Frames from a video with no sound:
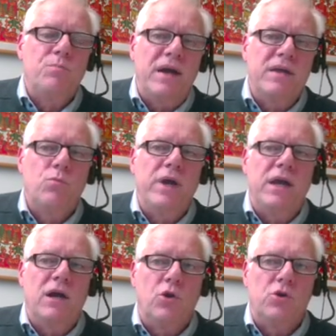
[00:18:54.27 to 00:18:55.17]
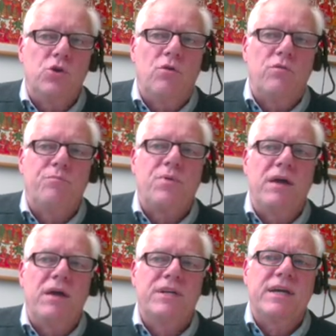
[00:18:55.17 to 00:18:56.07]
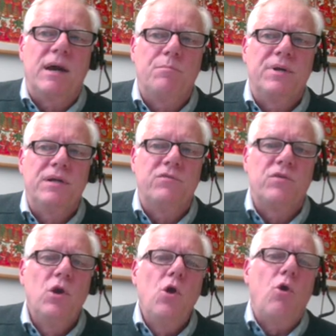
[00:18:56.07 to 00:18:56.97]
By the way, a lot of private companies